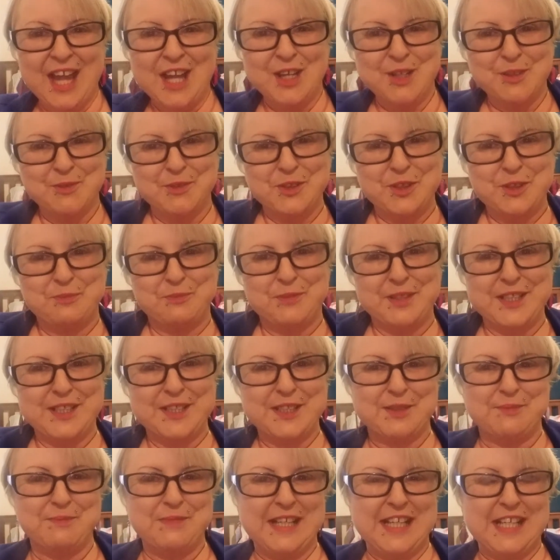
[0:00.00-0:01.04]
Which
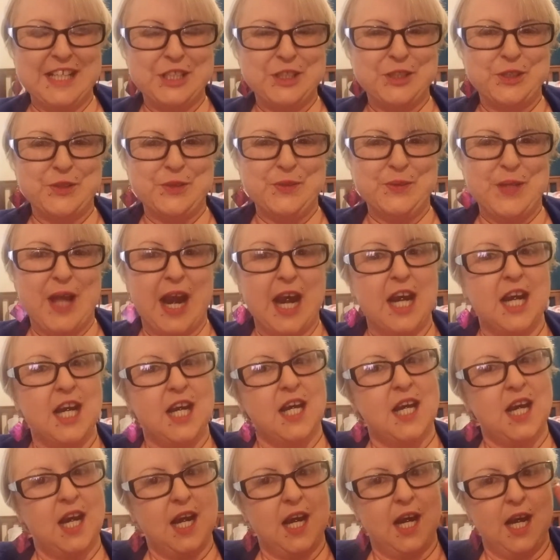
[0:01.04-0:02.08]
brings me to
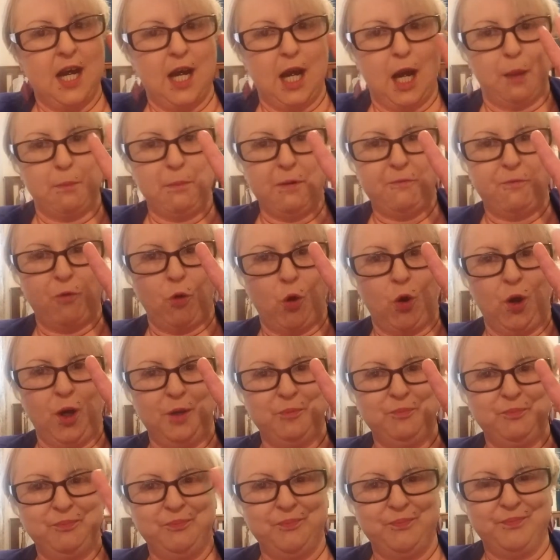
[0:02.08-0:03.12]
number 4,
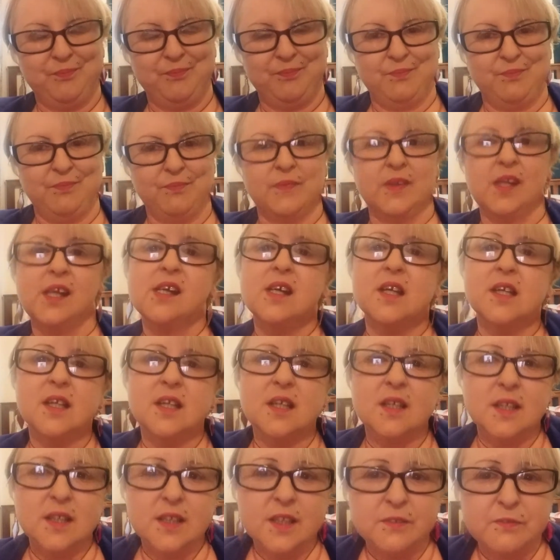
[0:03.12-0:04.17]

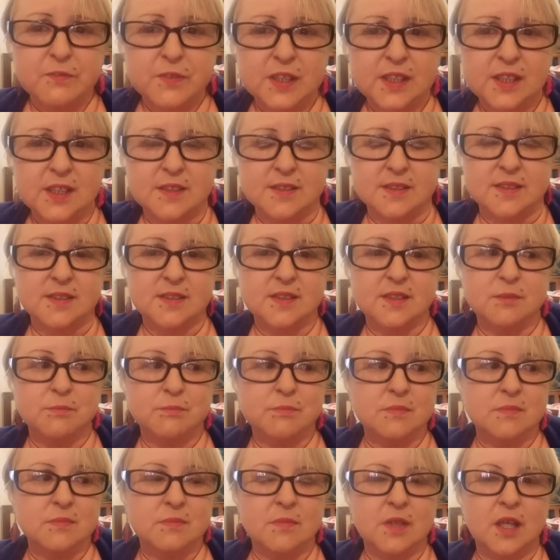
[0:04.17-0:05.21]
the villains.
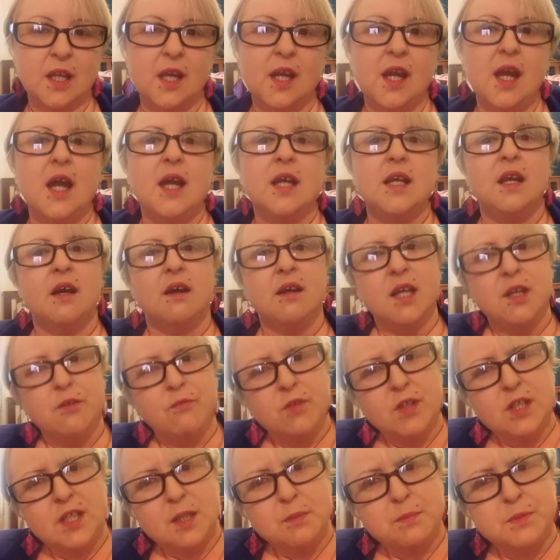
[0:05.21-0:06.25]
Now,
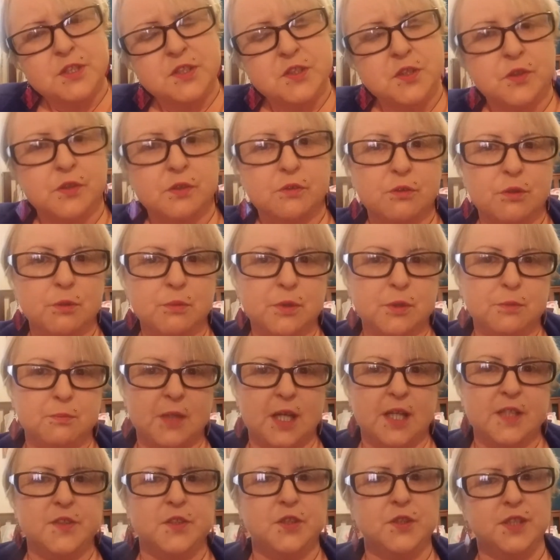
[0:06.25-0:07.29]
every episode of Criminal
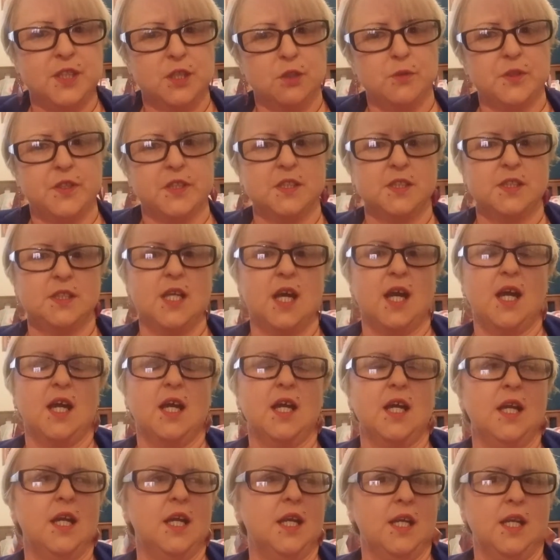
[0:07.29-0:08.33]
Minds, you deal with
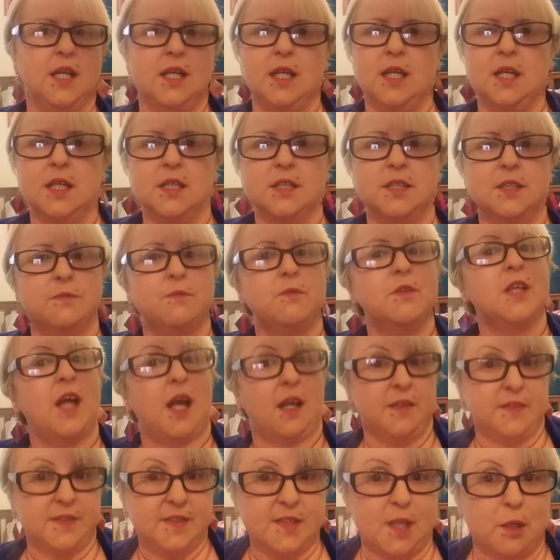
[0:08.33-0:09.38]
a different
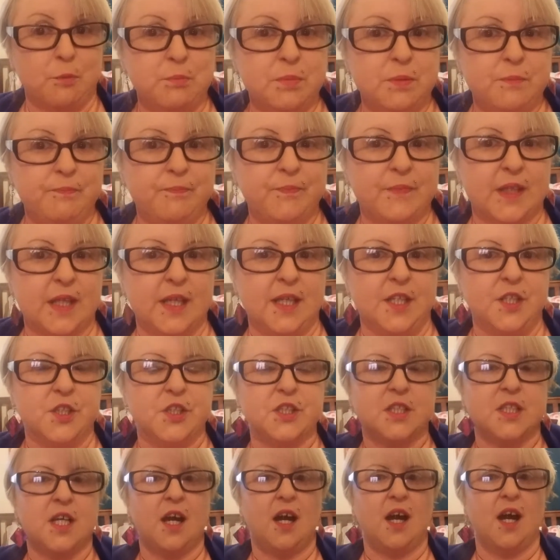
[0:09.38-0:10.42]
unsub each
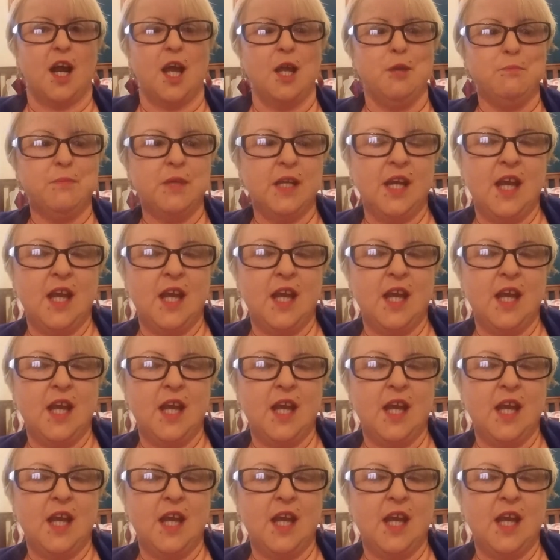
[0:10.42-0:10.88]
time,